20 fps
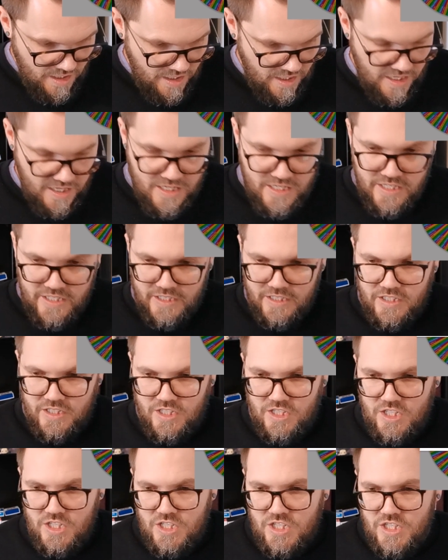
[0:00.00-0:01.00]

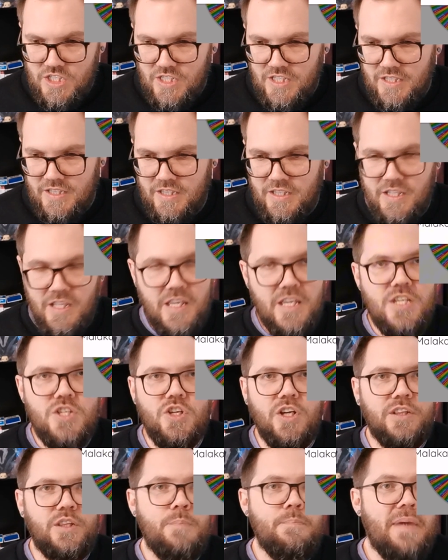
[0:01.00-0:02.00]
He's
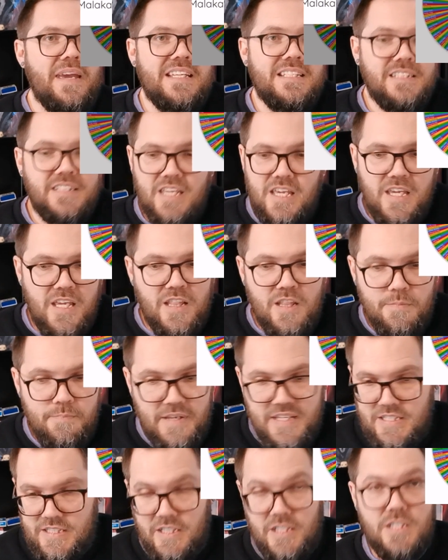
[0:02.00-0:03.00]
got the best kick in the
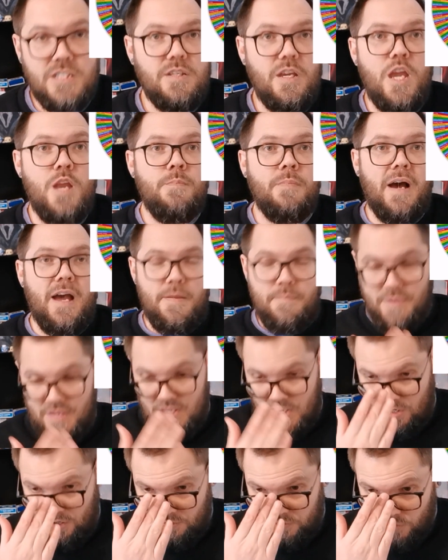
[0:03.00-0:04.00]
business, in my
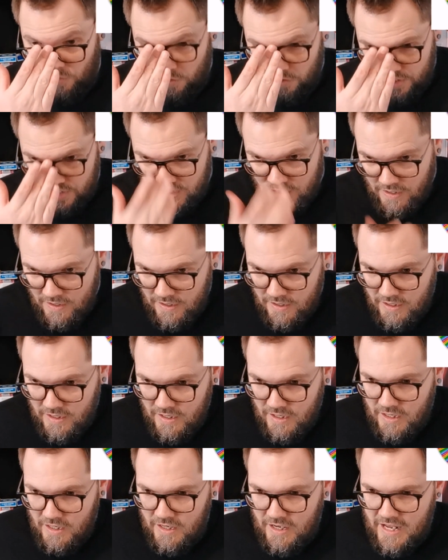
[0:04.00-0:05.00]
opinion, of course.
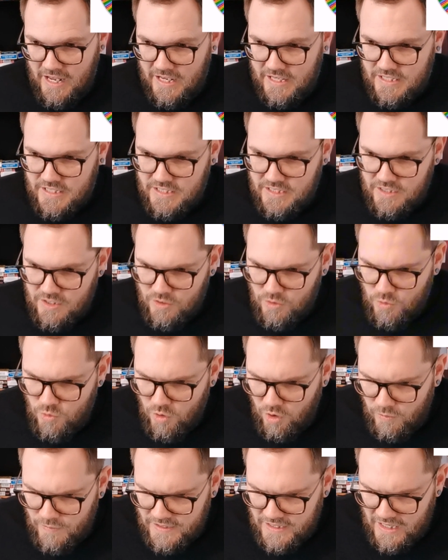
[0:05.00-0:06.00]
Next, who
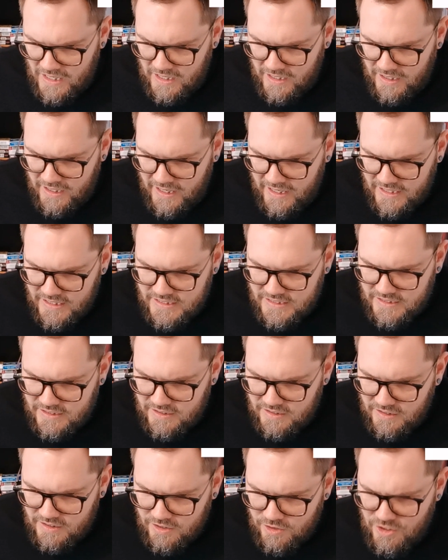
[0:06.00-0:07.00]
are we getting next?
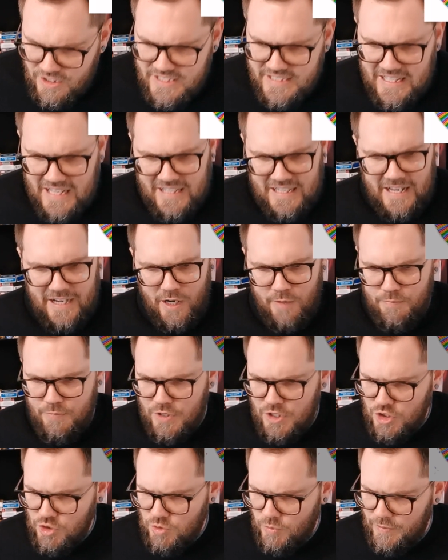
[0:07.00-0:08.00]
Chris Statlander. I'm
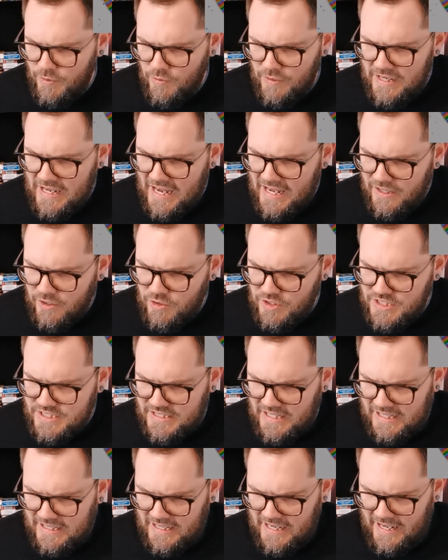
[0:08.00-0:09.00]
pretty sure we already had Chris
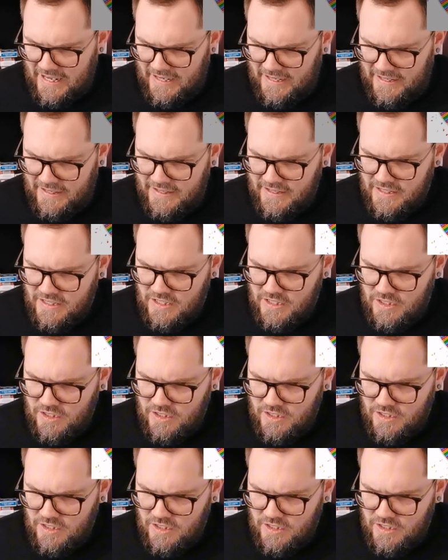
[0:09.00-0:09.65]
Statlander.